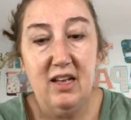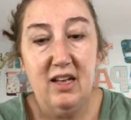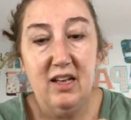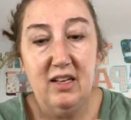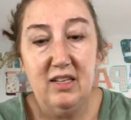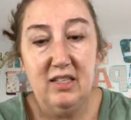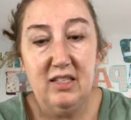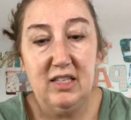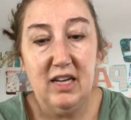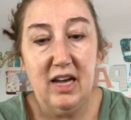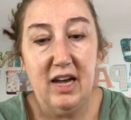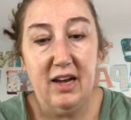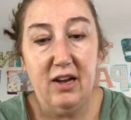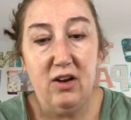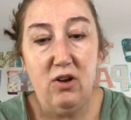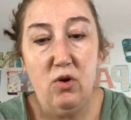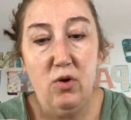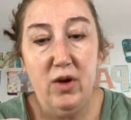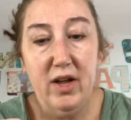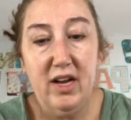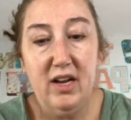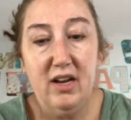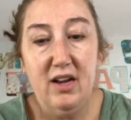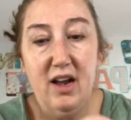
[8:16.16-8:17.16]
tie a
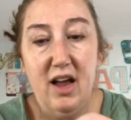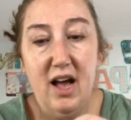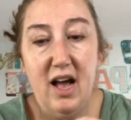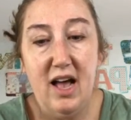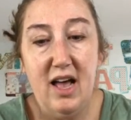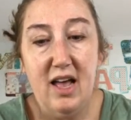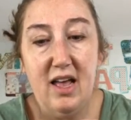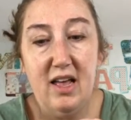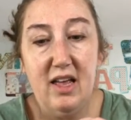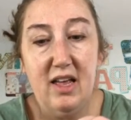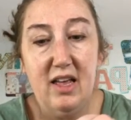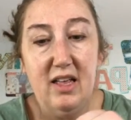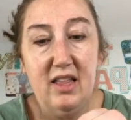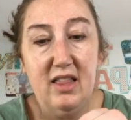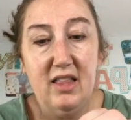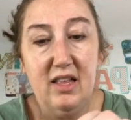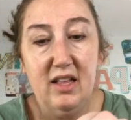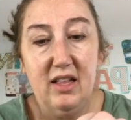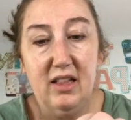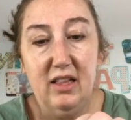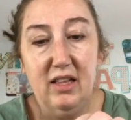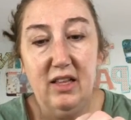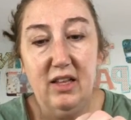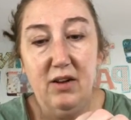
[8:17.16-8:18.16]
quick knot in the
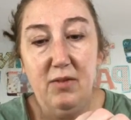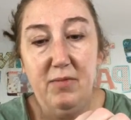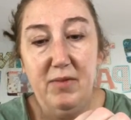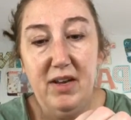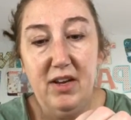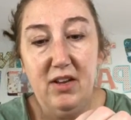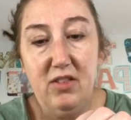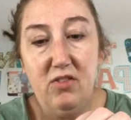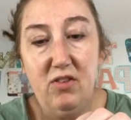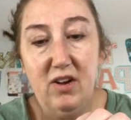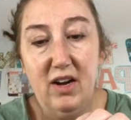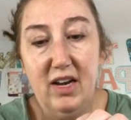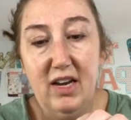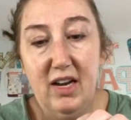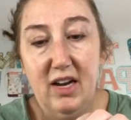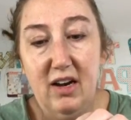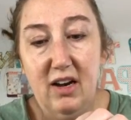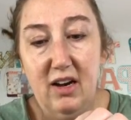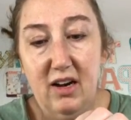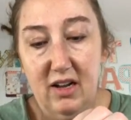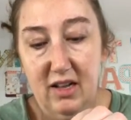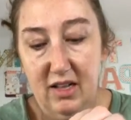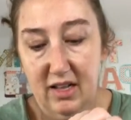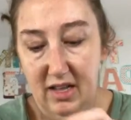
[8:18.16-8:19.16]
little bit of thread
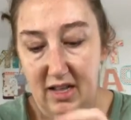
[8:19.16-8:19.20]
here.